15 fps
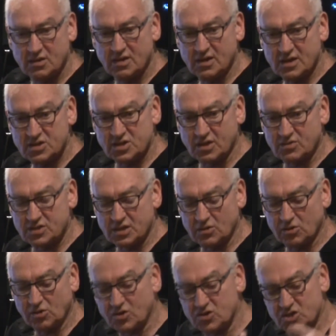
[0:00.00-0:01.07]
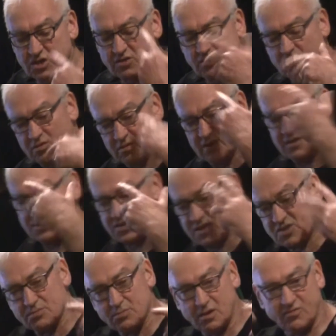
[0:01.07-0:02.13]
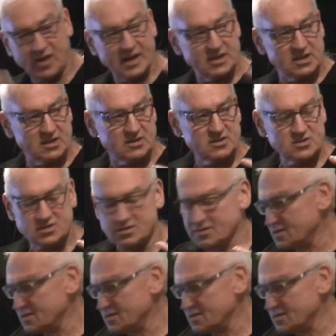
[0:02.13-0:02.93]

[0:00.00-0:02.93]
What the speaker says: so it's a logical system of ideas,